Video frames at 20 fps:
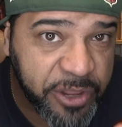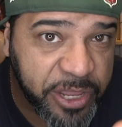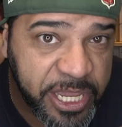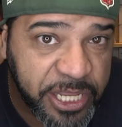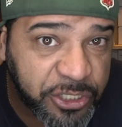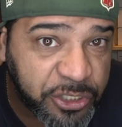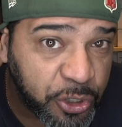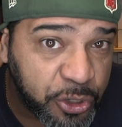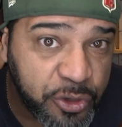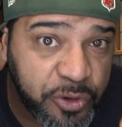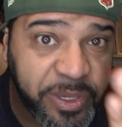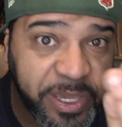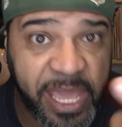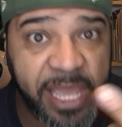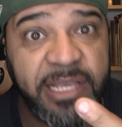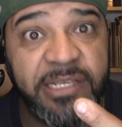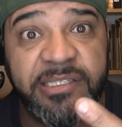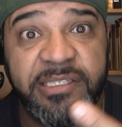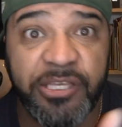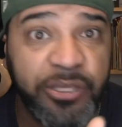reach or you
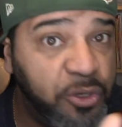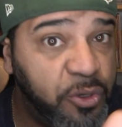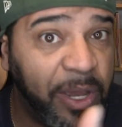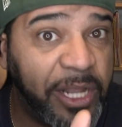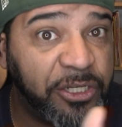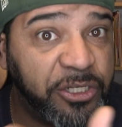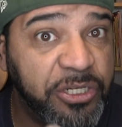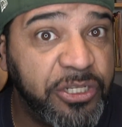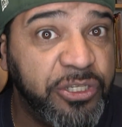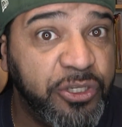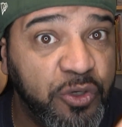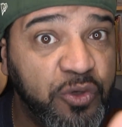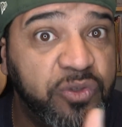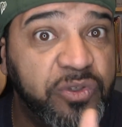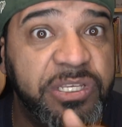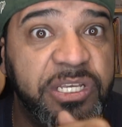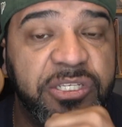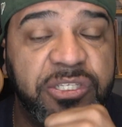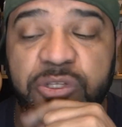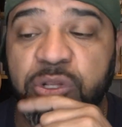can't see, you got actually
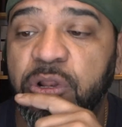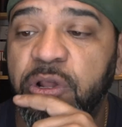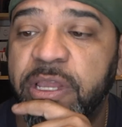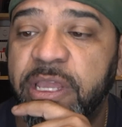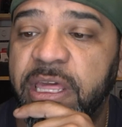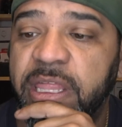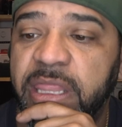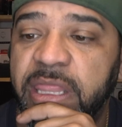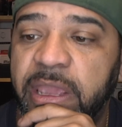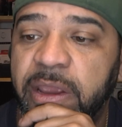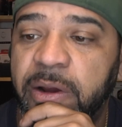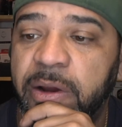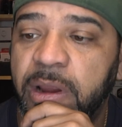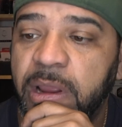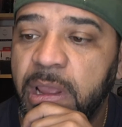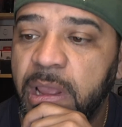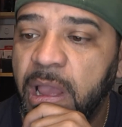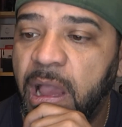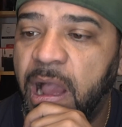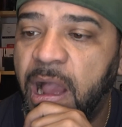use this to look in there.
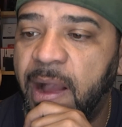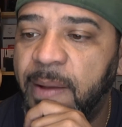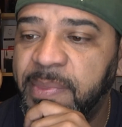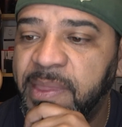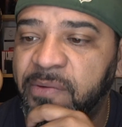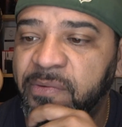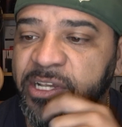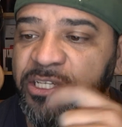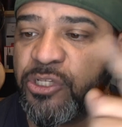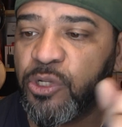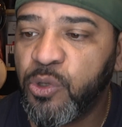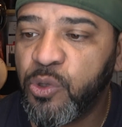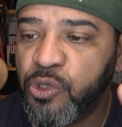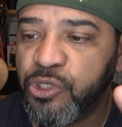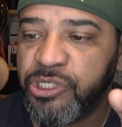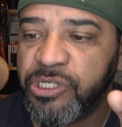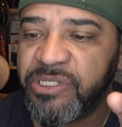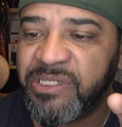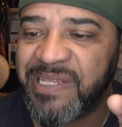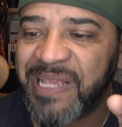Um, the
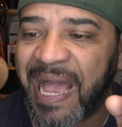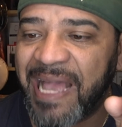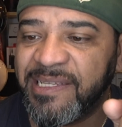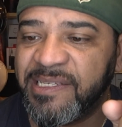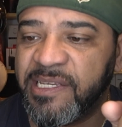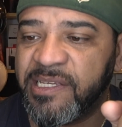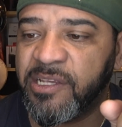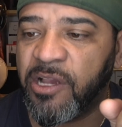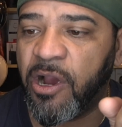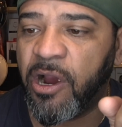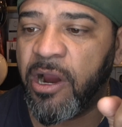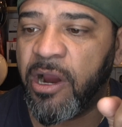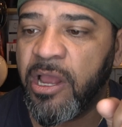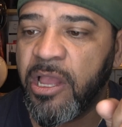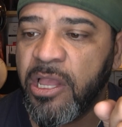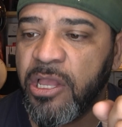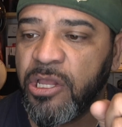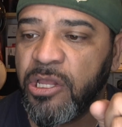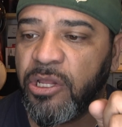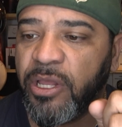resolution sizes are
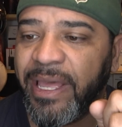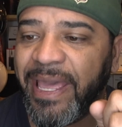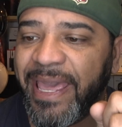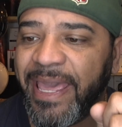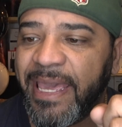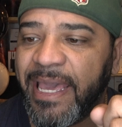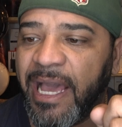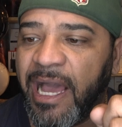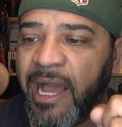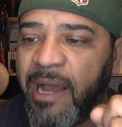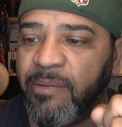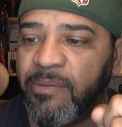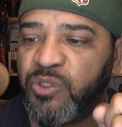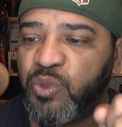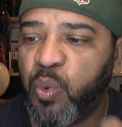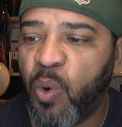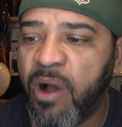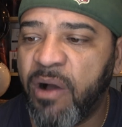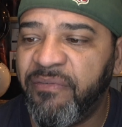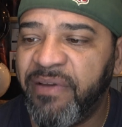um,
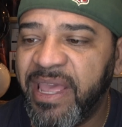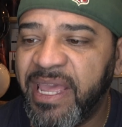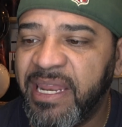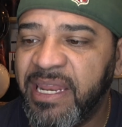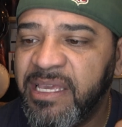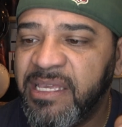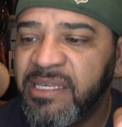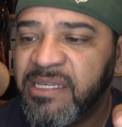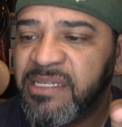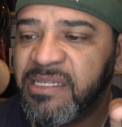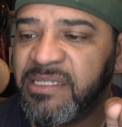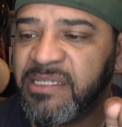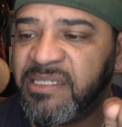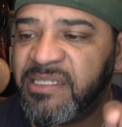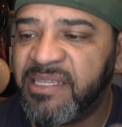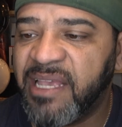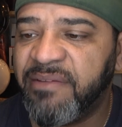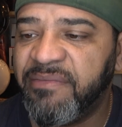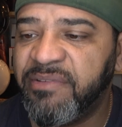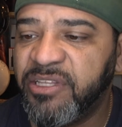1280,
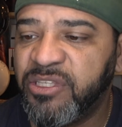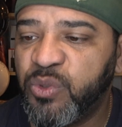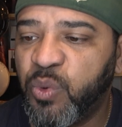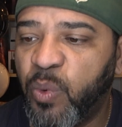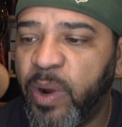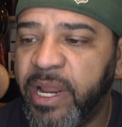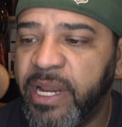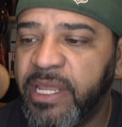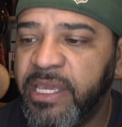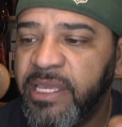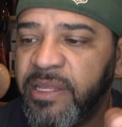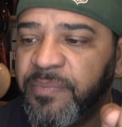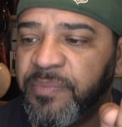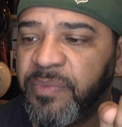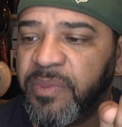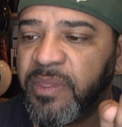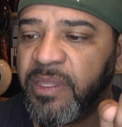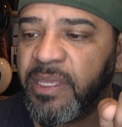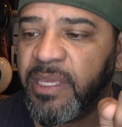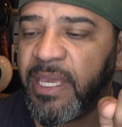720,
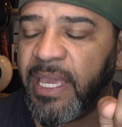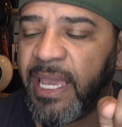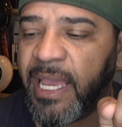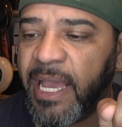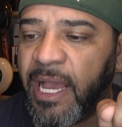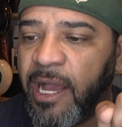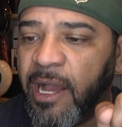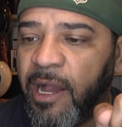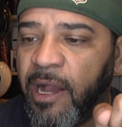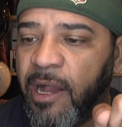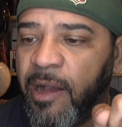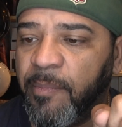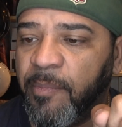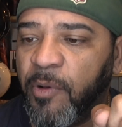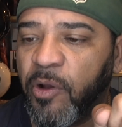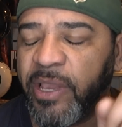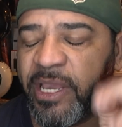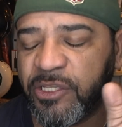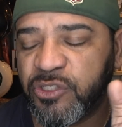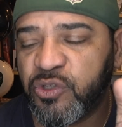um,
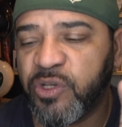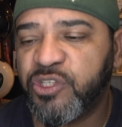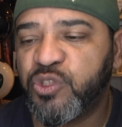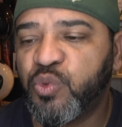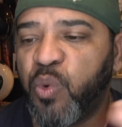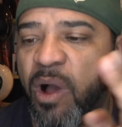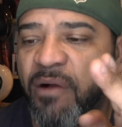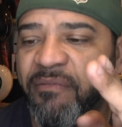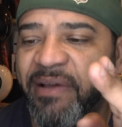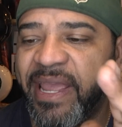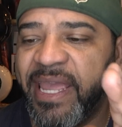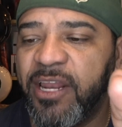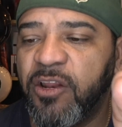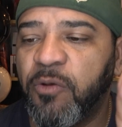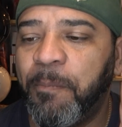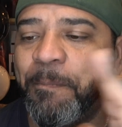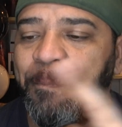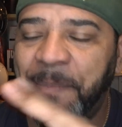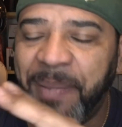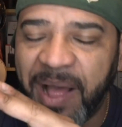okay, so it's 1280,
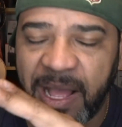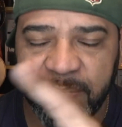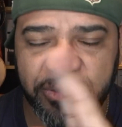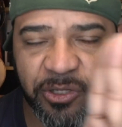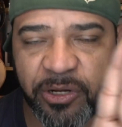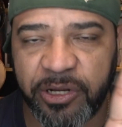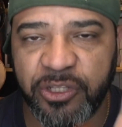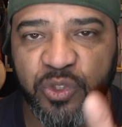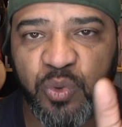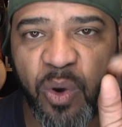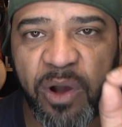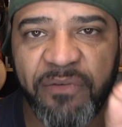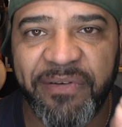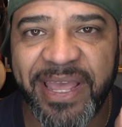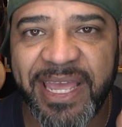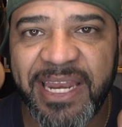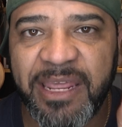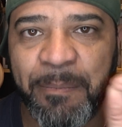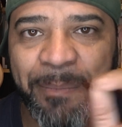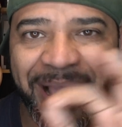I'm sorry,
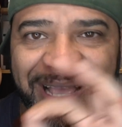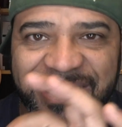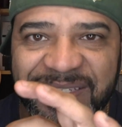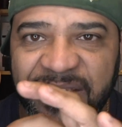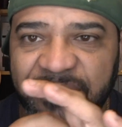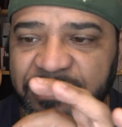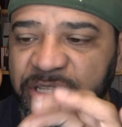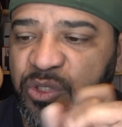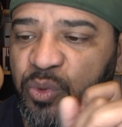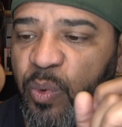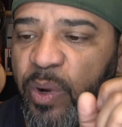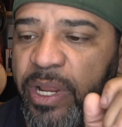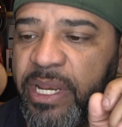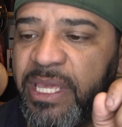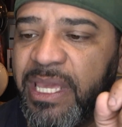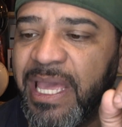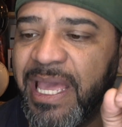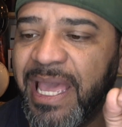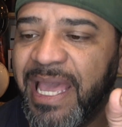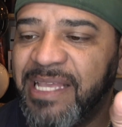1280 by
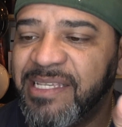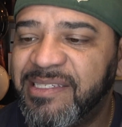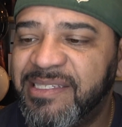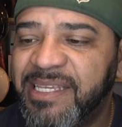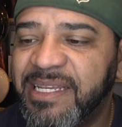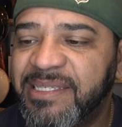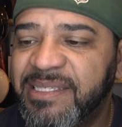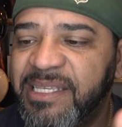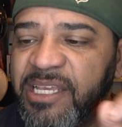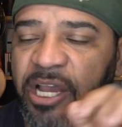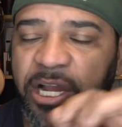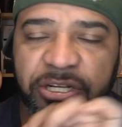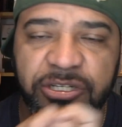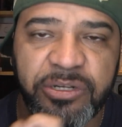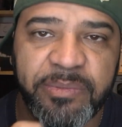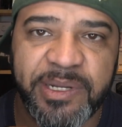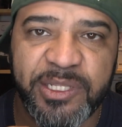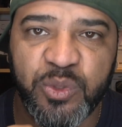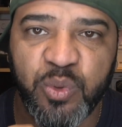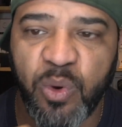720 and
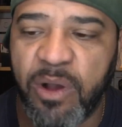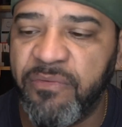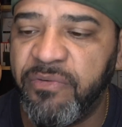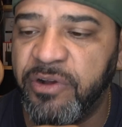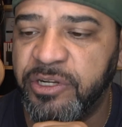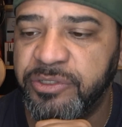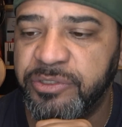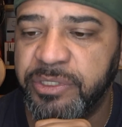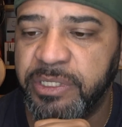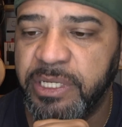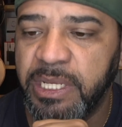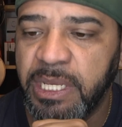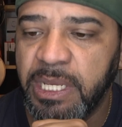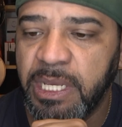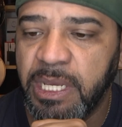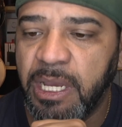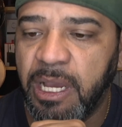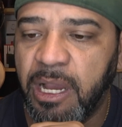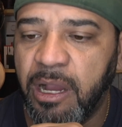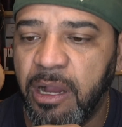1600 by 1200.
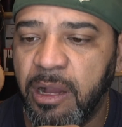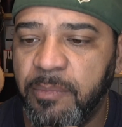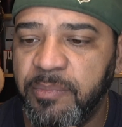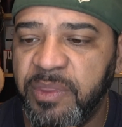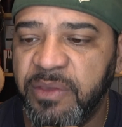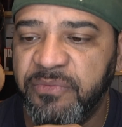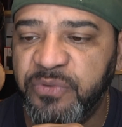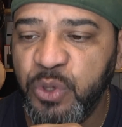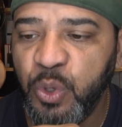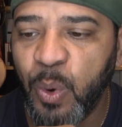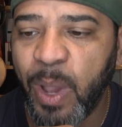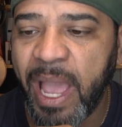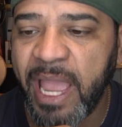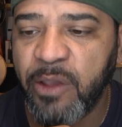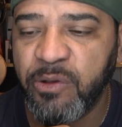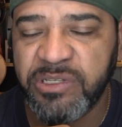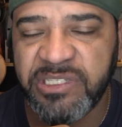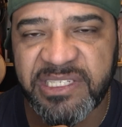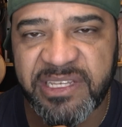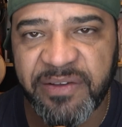Um, the view
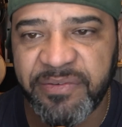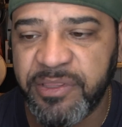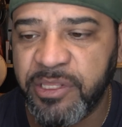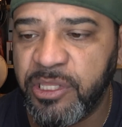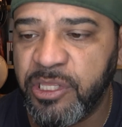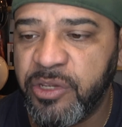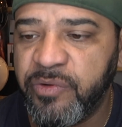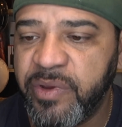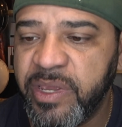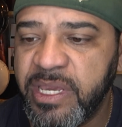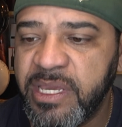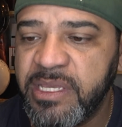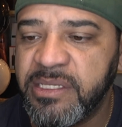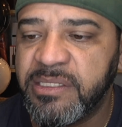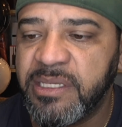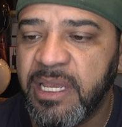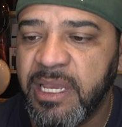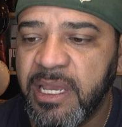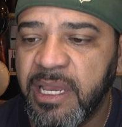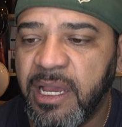angle is 70
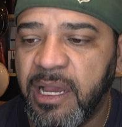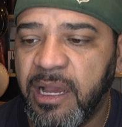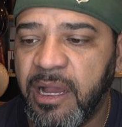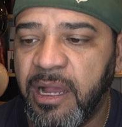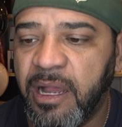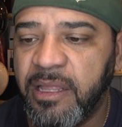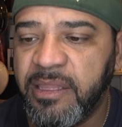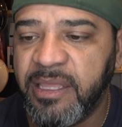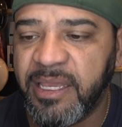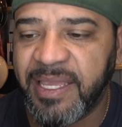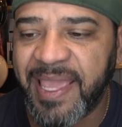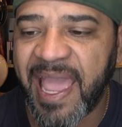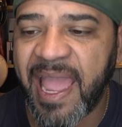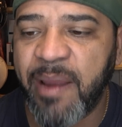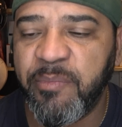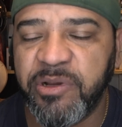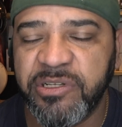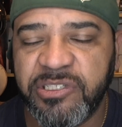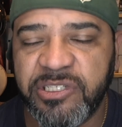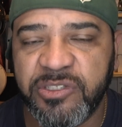degrees. Uh, the
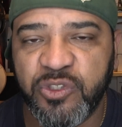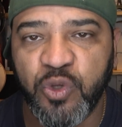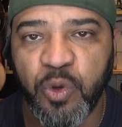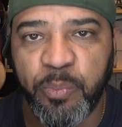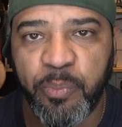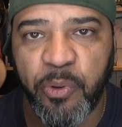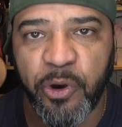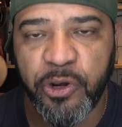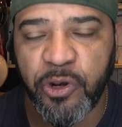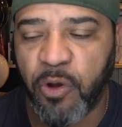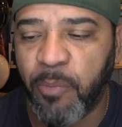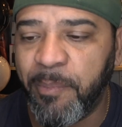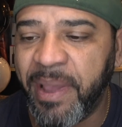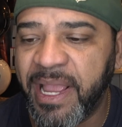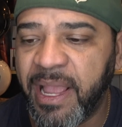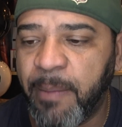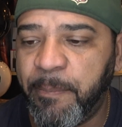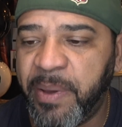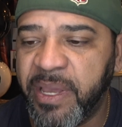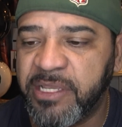camera is 2.0
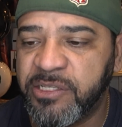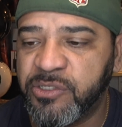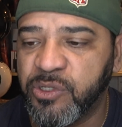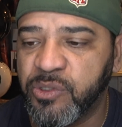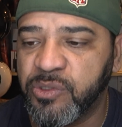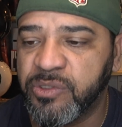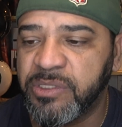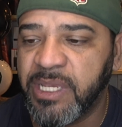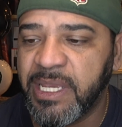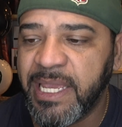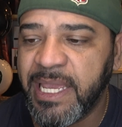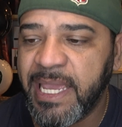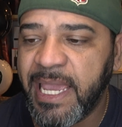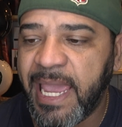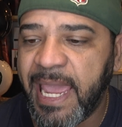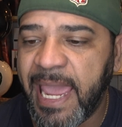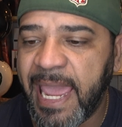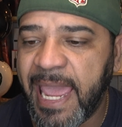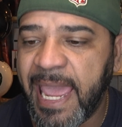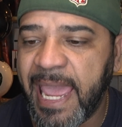megapixels
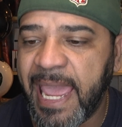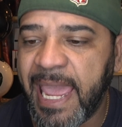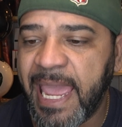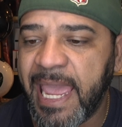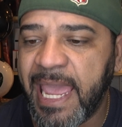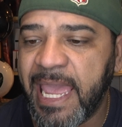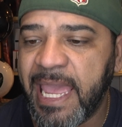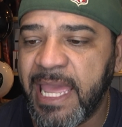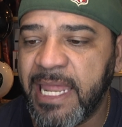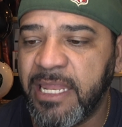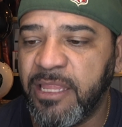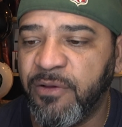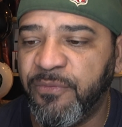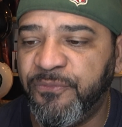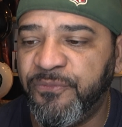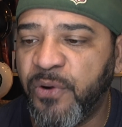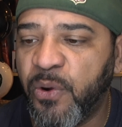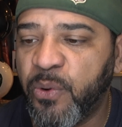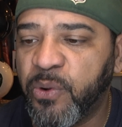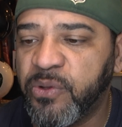and the
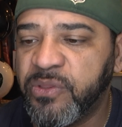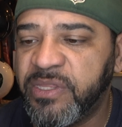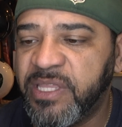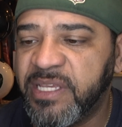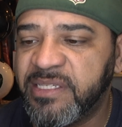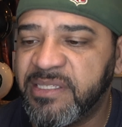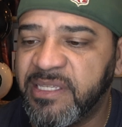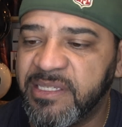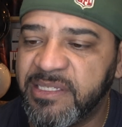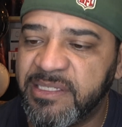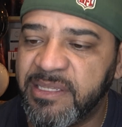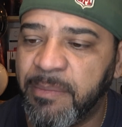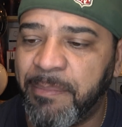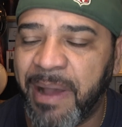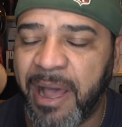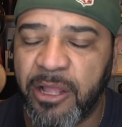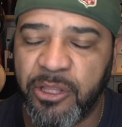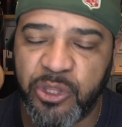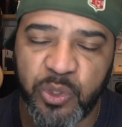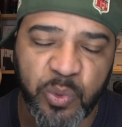focal distance is
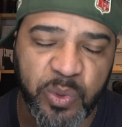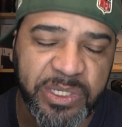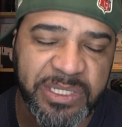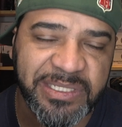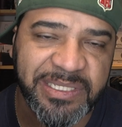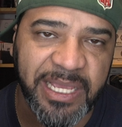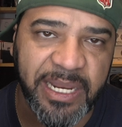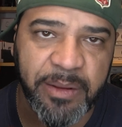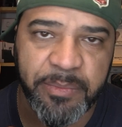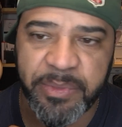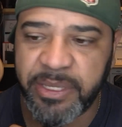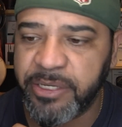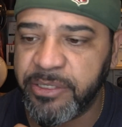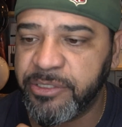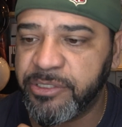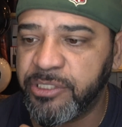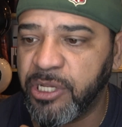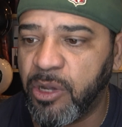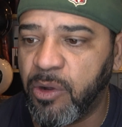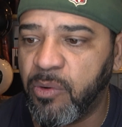about three
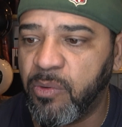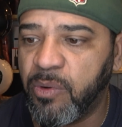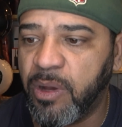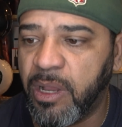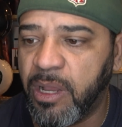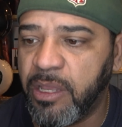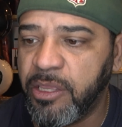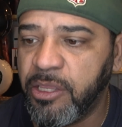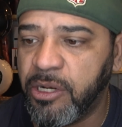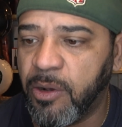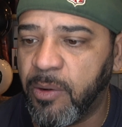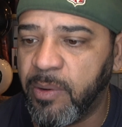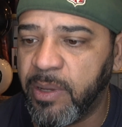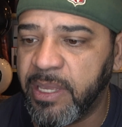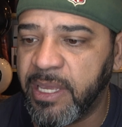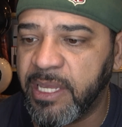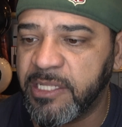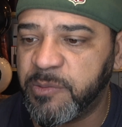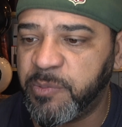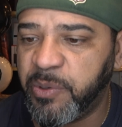centimeters so uh, you know
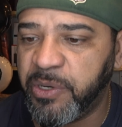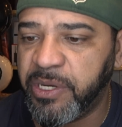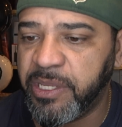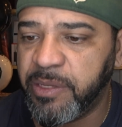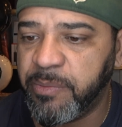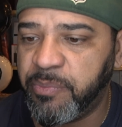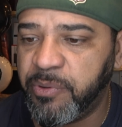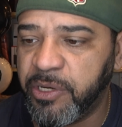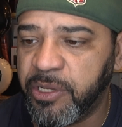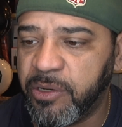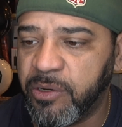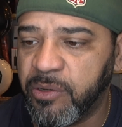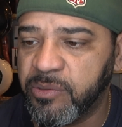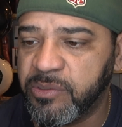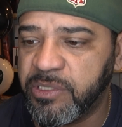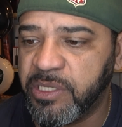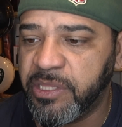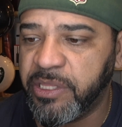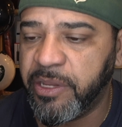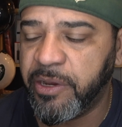it gets pretty pretty
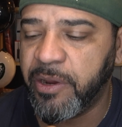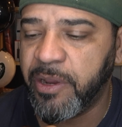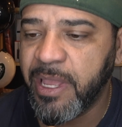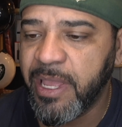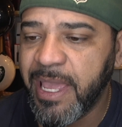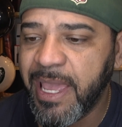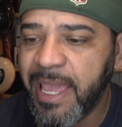close in there